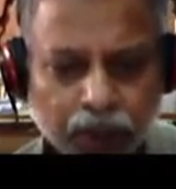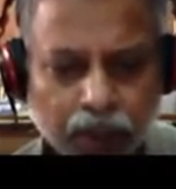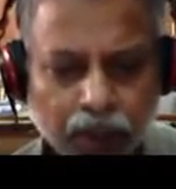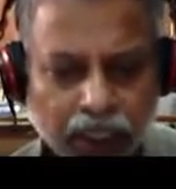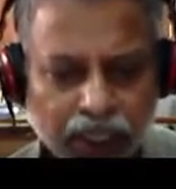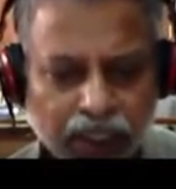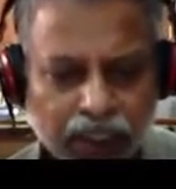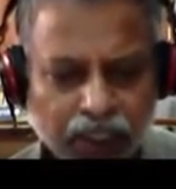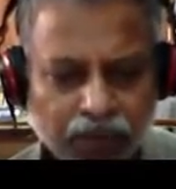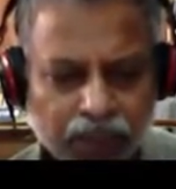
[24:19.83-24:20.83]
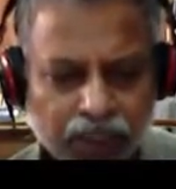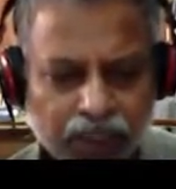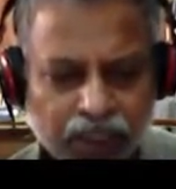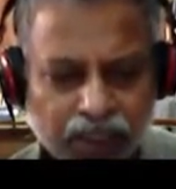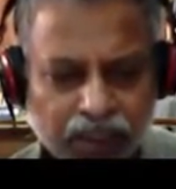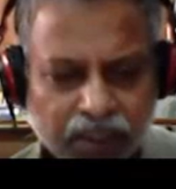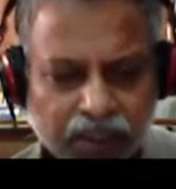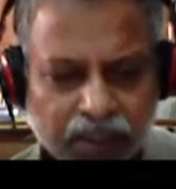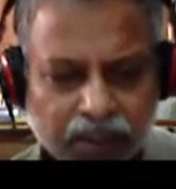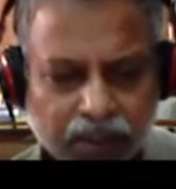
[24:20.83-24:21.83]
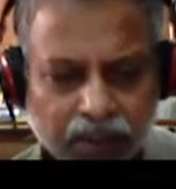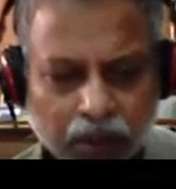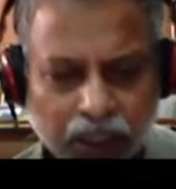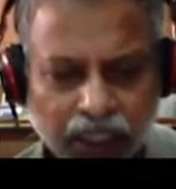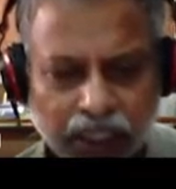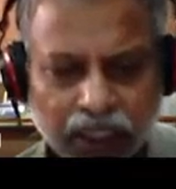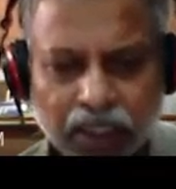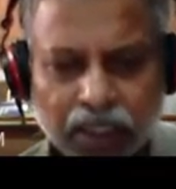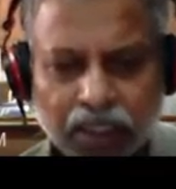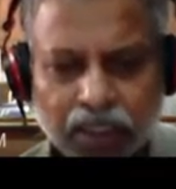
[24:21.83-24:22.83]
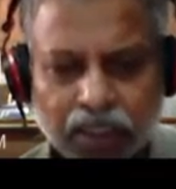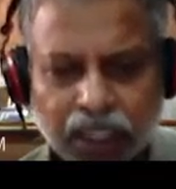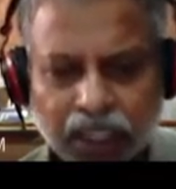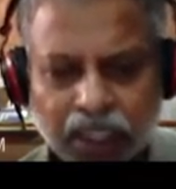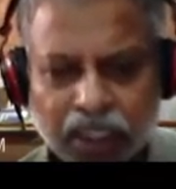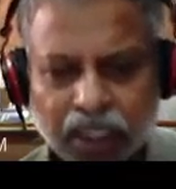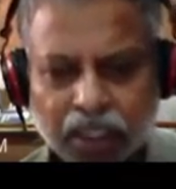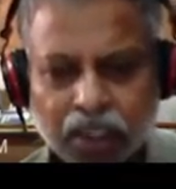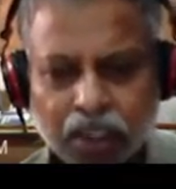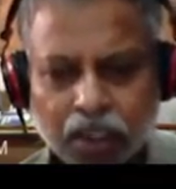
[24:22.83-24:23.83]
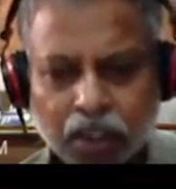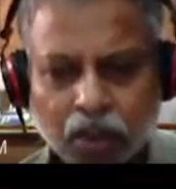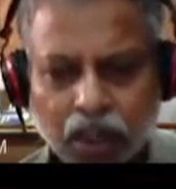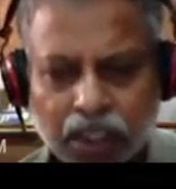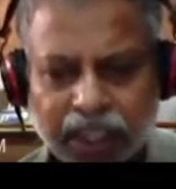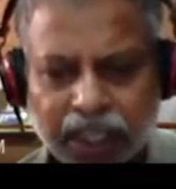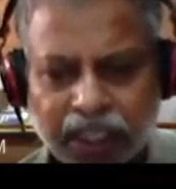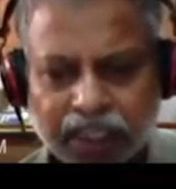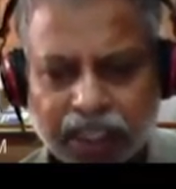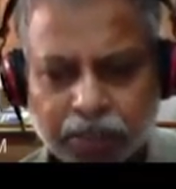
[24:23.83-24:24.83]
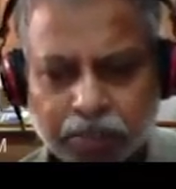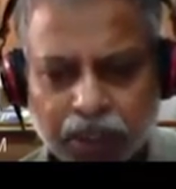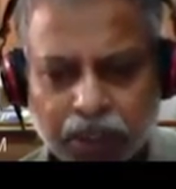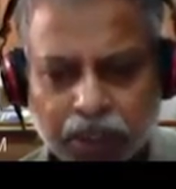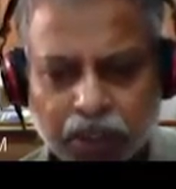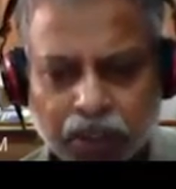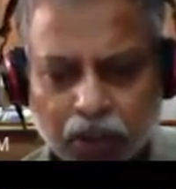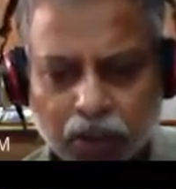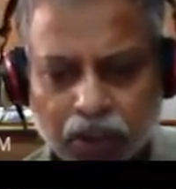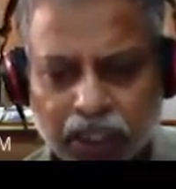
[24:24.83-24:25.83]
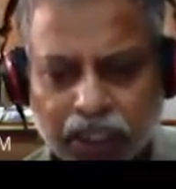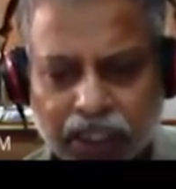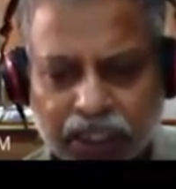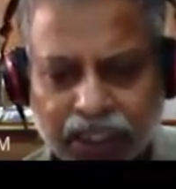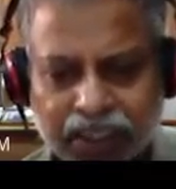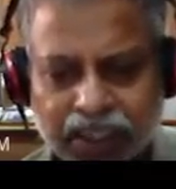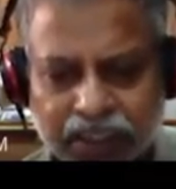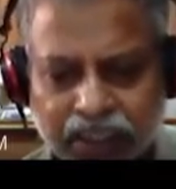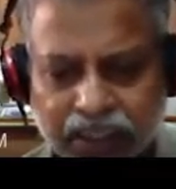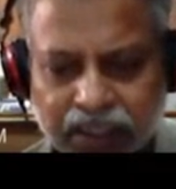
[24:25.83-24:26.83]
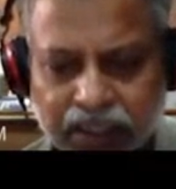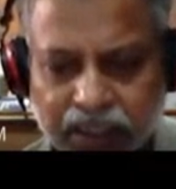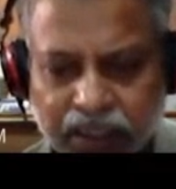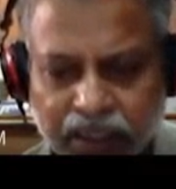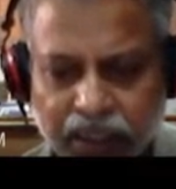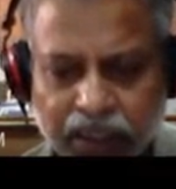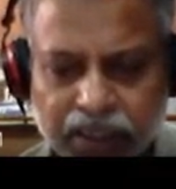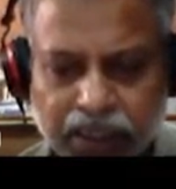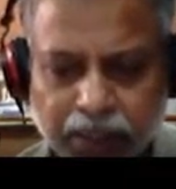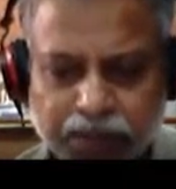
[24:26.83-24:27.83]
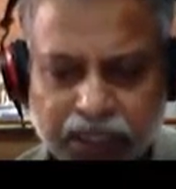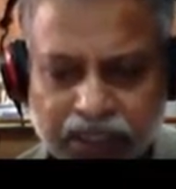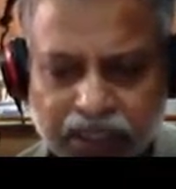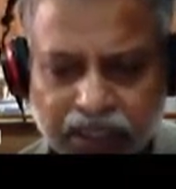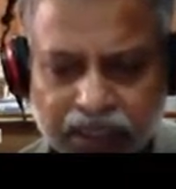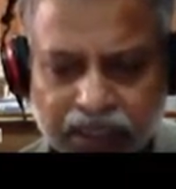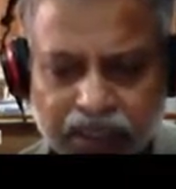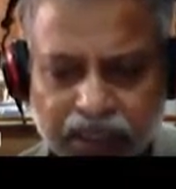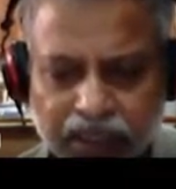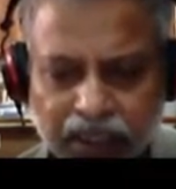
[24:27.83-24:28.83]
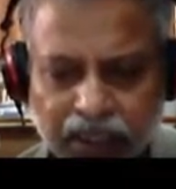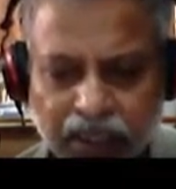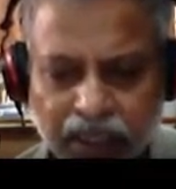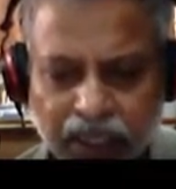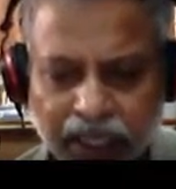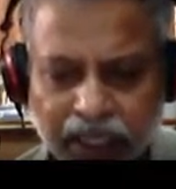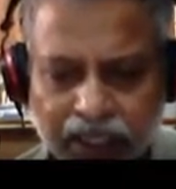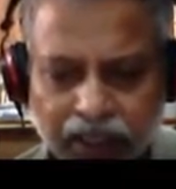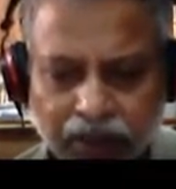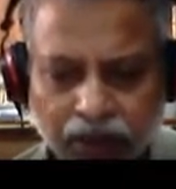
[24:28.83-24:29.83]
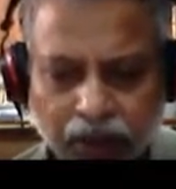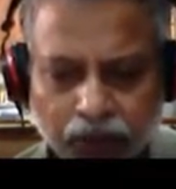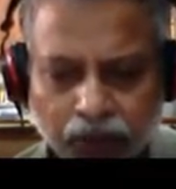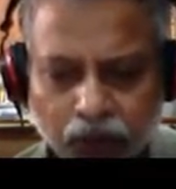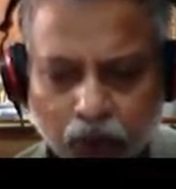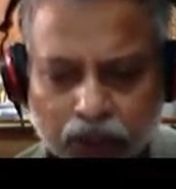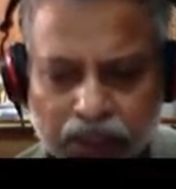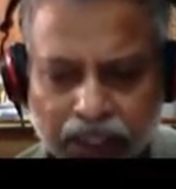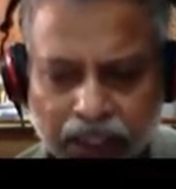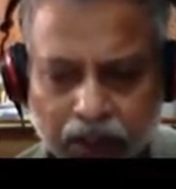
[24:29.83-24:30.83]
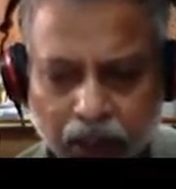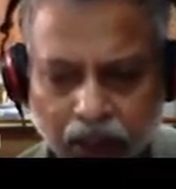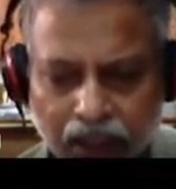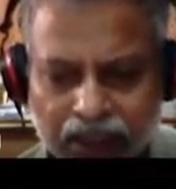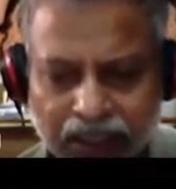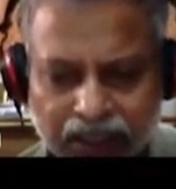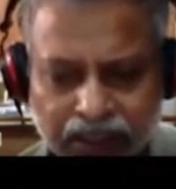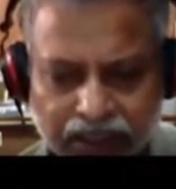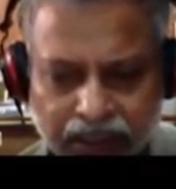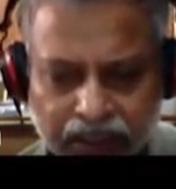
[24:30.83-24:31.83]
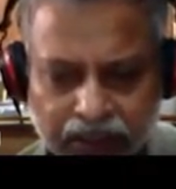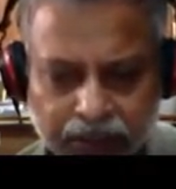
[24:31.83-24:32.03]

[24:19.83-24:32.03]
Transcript: range and vision sensors. Okay. Then under contact type, we are going to get touch sensors, slip sensors, and force and torque sensors.